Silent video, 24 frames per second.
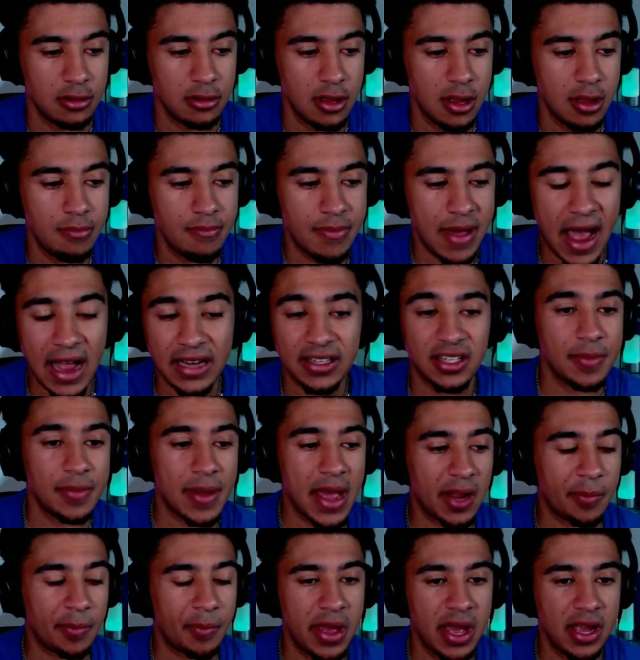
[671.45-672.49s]

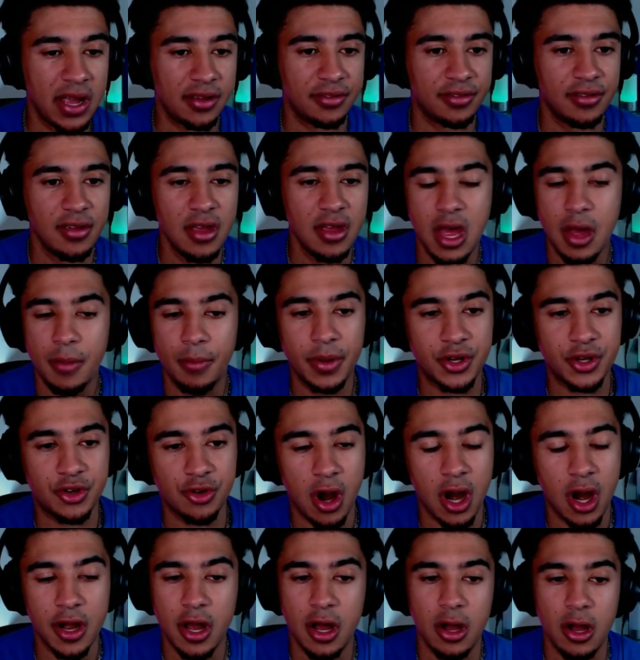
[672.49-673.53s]
Back-to-back picks.
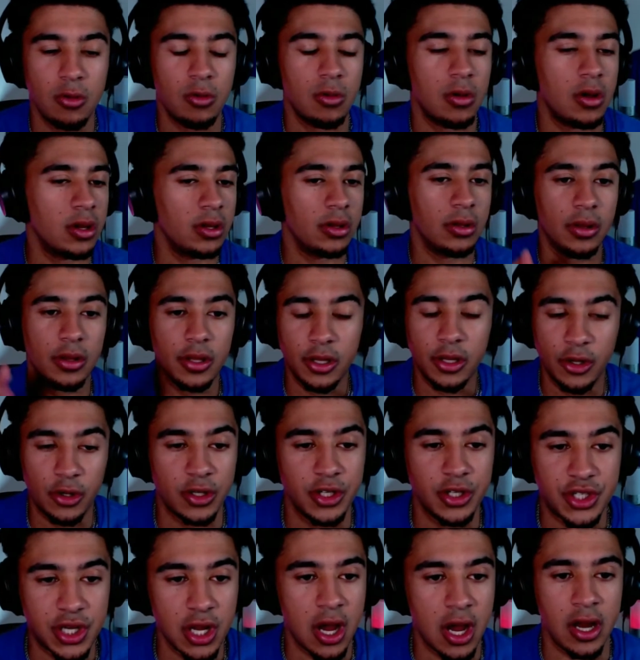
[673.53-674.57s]
Medrano, you're a
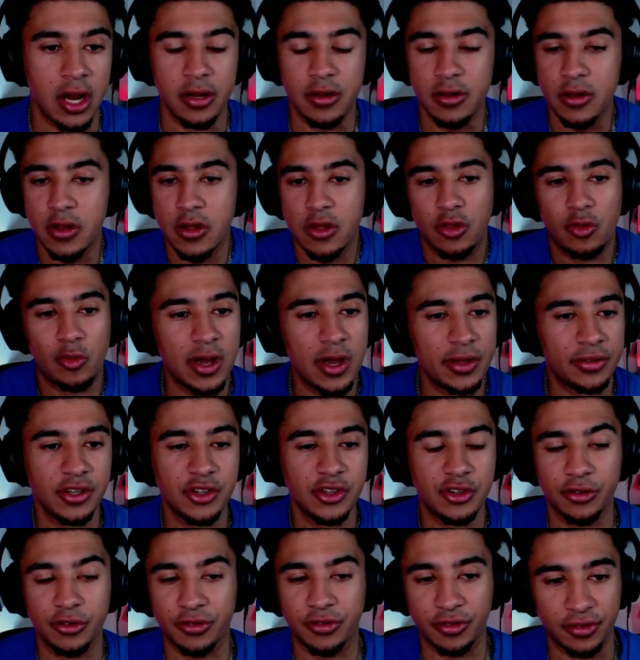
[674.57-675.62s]
stud.
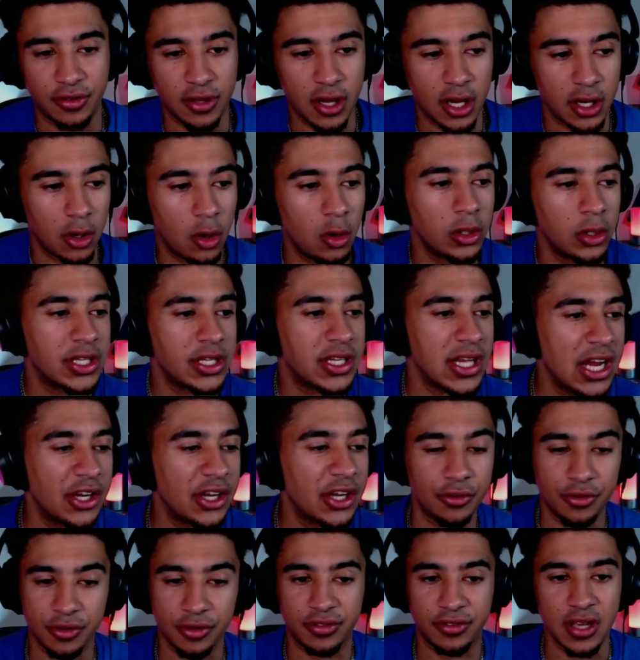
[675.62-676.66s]
Schlesinger's a stud. Oladejo's
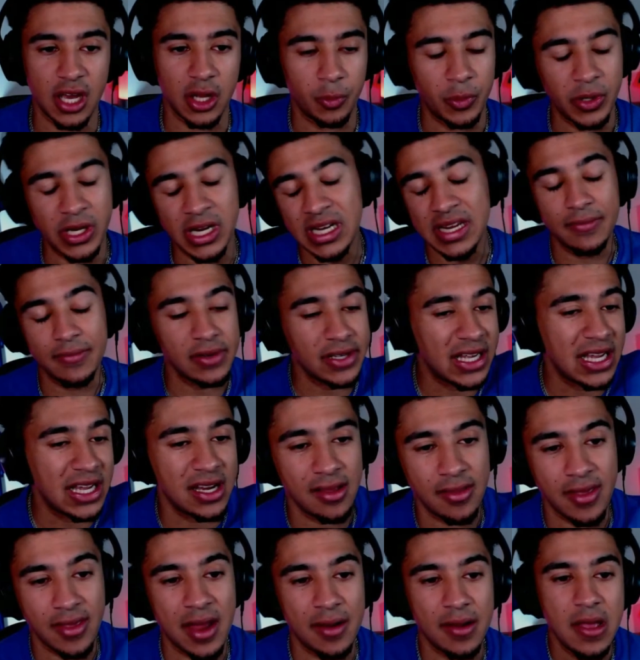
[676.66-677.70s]
a stud. We didn't even get into
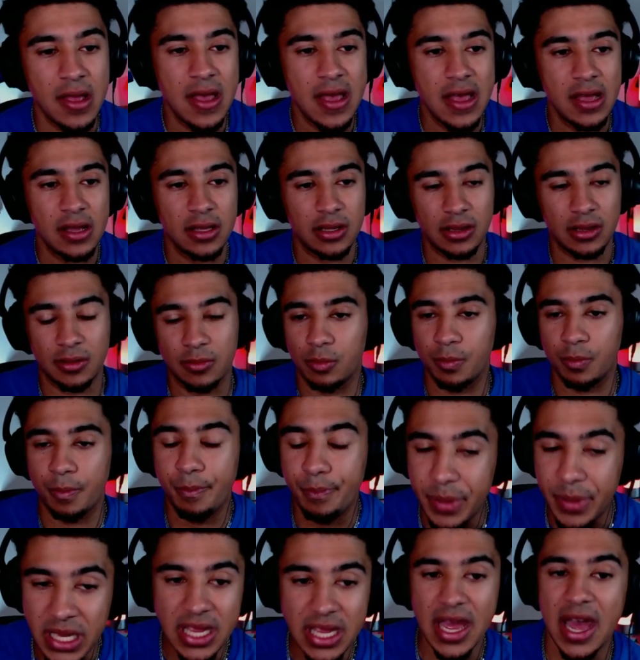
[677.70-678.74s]
that
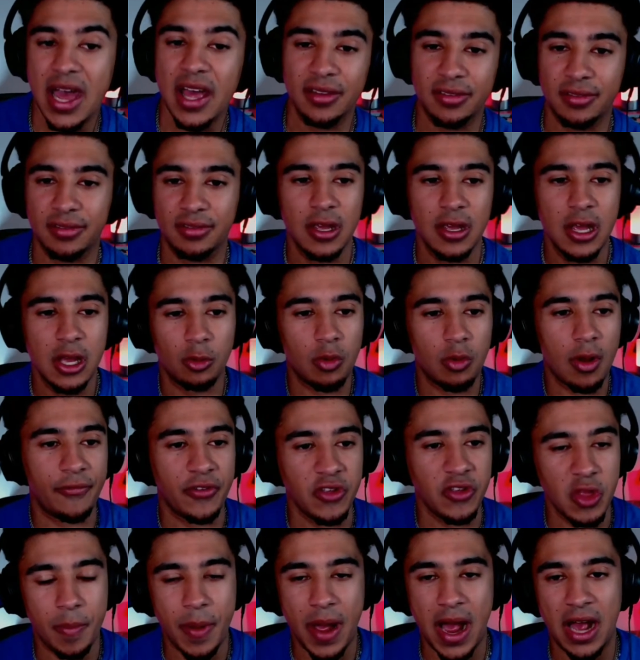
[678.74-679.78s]
BS roughing the
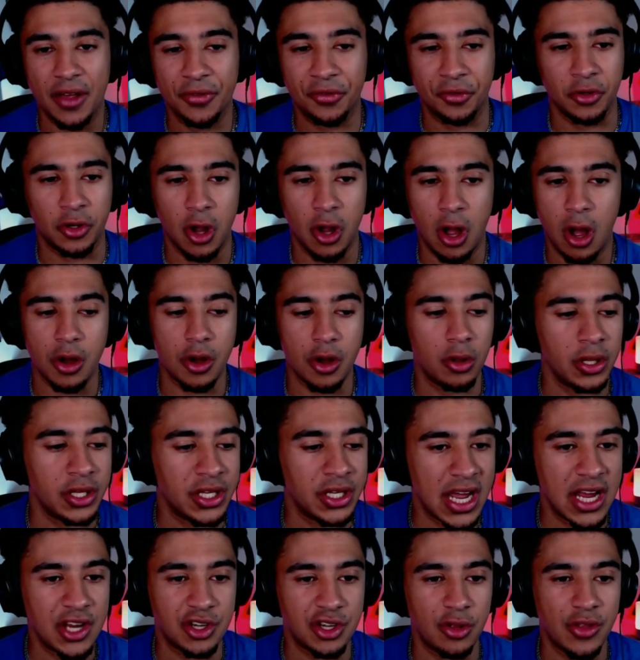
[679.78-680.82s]
passer call on
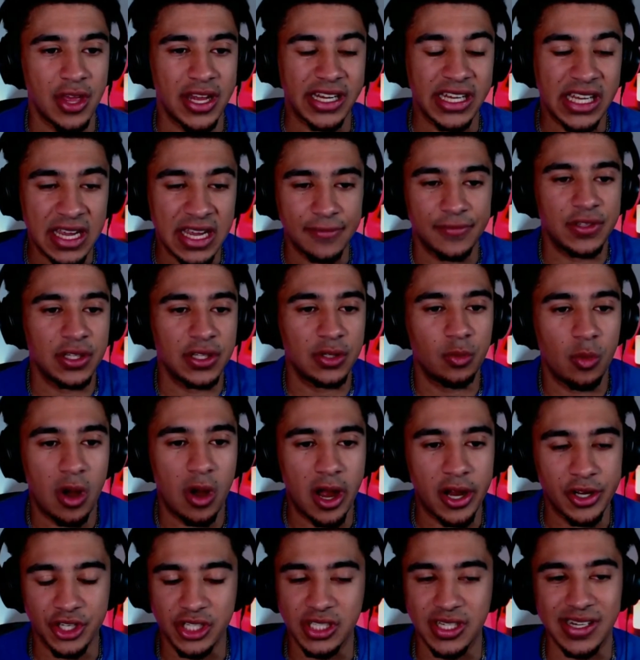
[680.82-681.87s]
Oladejo that gifted
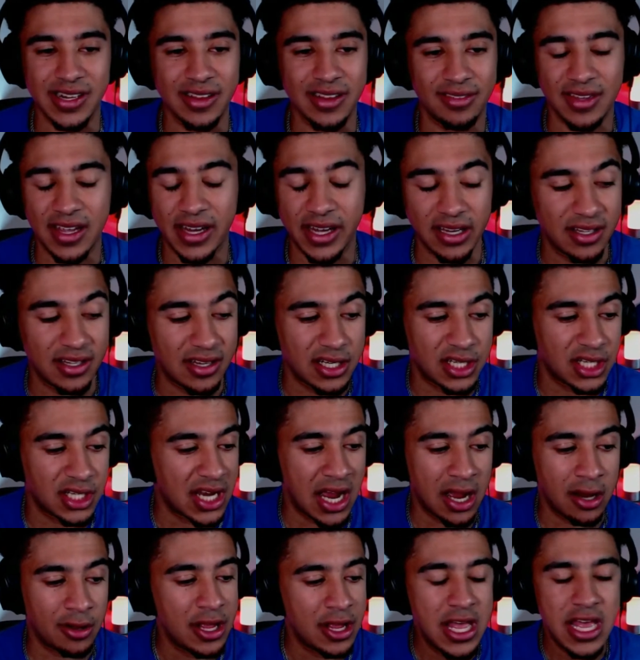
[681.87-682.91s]
Washington a 2nd
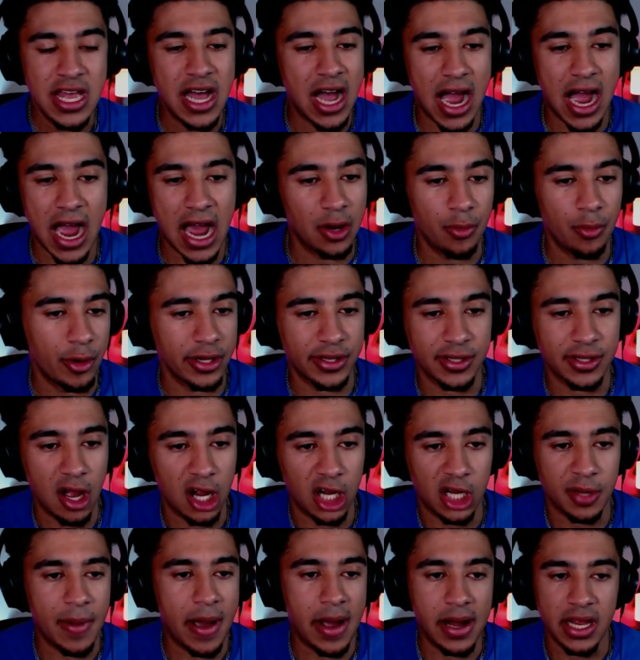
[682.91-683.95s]
touchdown. I don't want to talk
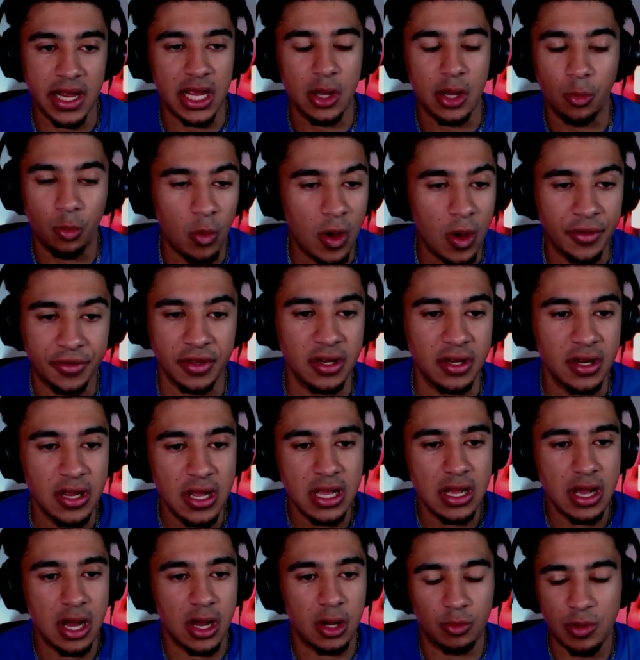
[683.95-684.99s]
about it. It wasn't
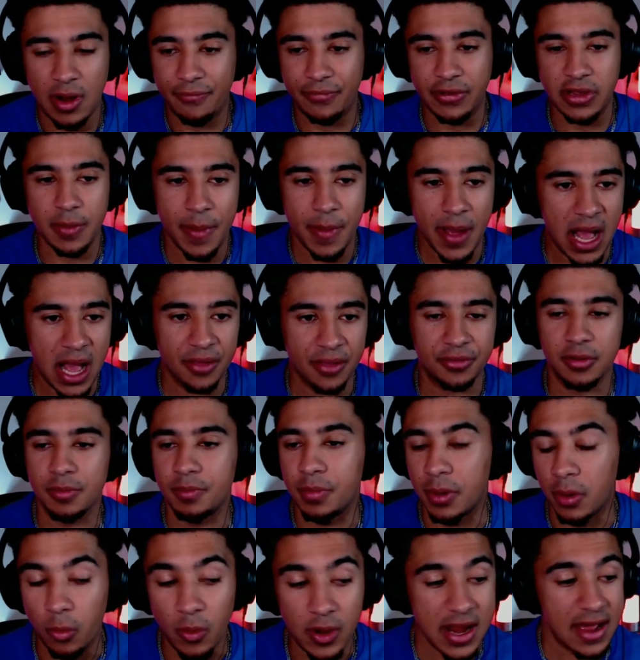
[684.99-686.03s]
a roughing the passer, but
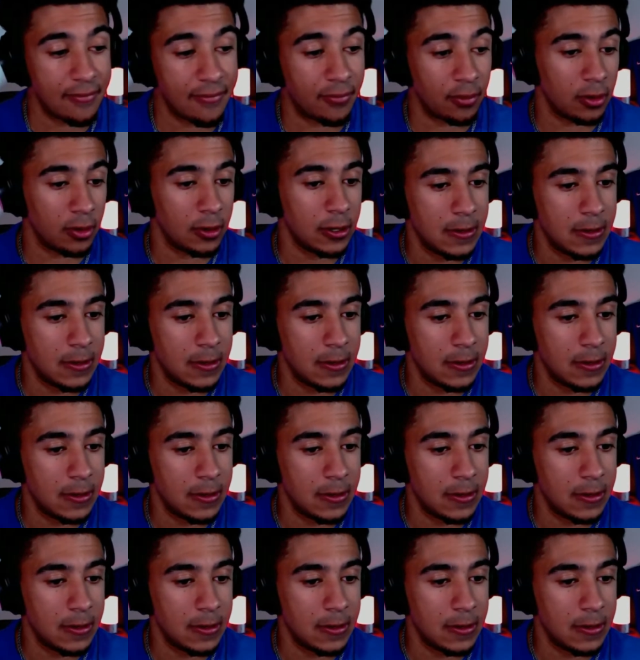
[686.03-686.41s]
whatever.